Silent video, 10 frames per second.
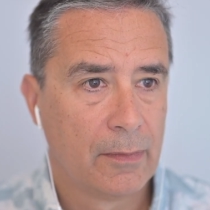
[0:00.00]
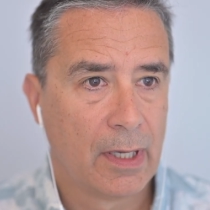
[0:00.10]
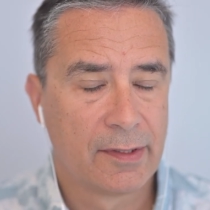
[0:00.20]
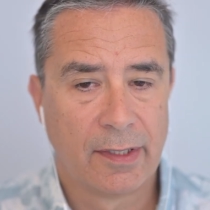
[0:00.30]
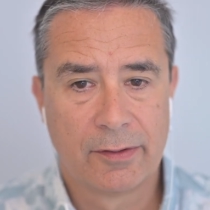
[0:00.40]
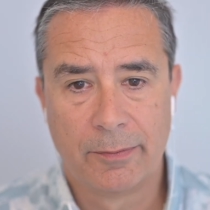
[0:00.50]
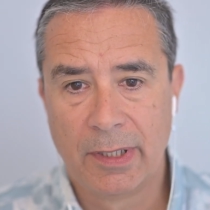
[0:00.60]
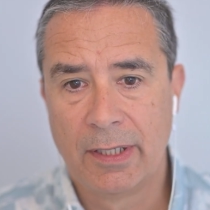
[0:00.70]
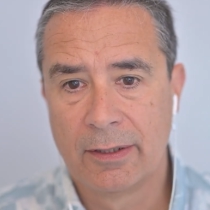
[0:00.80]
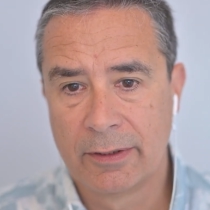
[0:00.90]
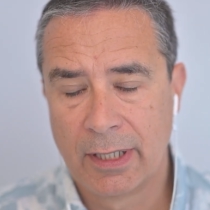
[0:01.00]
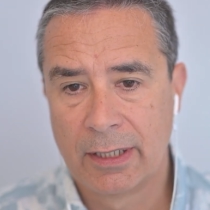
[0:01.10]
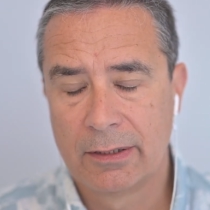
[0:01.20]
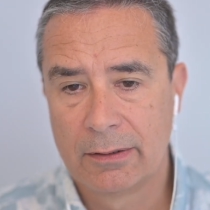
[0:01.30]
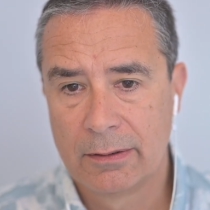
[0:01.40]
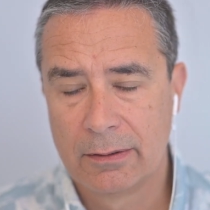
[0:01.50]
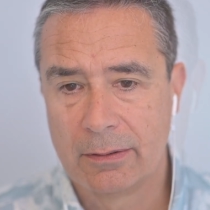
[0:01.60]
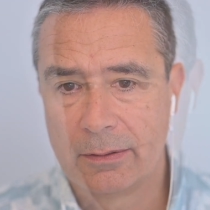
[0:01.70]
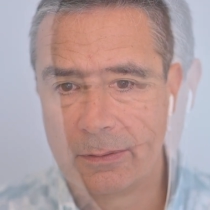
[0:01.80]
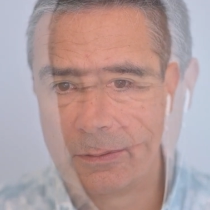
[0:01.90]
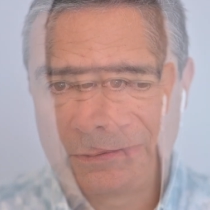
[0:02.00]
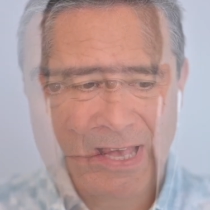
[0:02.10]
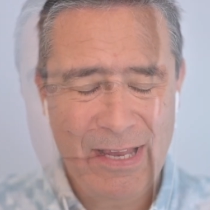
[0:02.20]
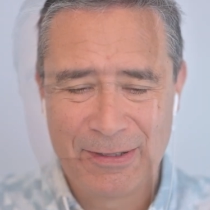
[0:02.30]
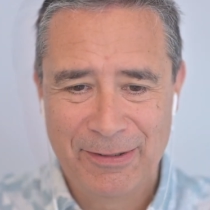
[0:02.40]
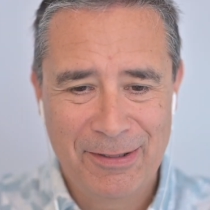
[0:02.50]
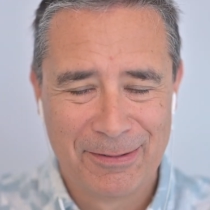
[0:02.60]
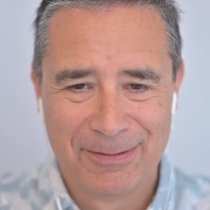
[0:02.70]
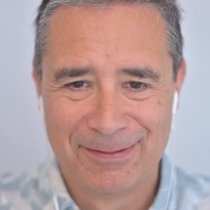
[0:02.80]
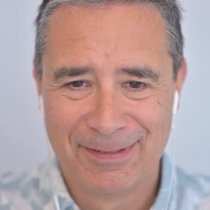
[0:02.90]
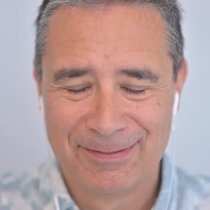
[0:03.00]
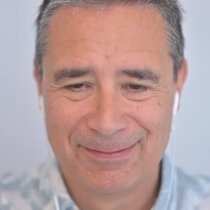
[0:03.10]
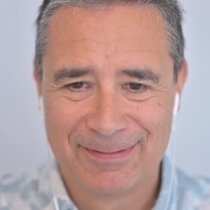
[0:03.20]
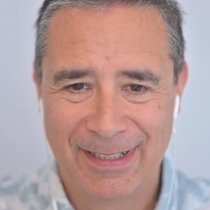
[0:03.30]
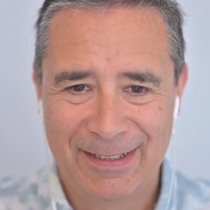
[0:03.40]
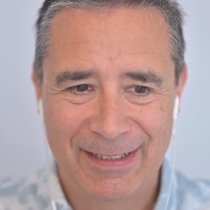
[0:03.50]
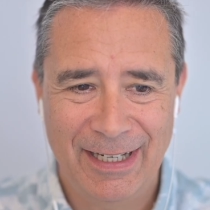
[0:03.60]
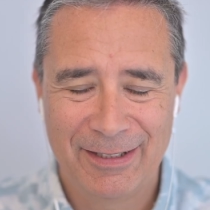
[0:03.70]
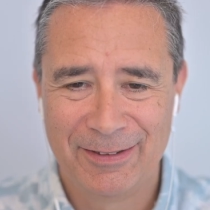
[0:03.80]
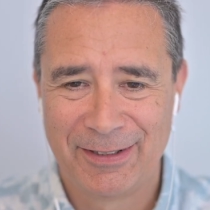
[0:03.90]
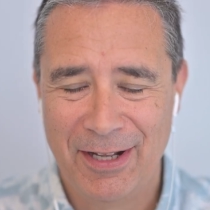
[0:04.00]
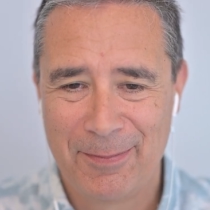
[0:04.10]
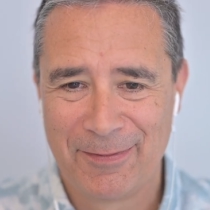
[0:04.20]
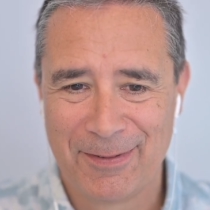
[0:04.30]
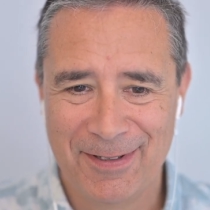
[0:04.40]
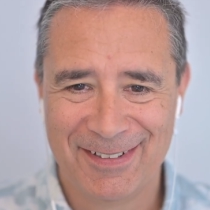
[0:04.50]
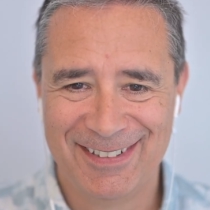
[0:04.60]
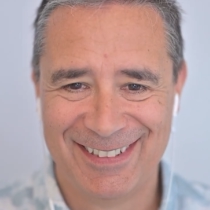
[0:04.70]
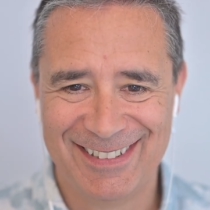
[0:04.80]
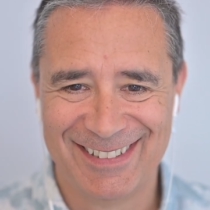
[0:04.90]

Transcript: access to meaning or not. I don't know. I can look it up if you want.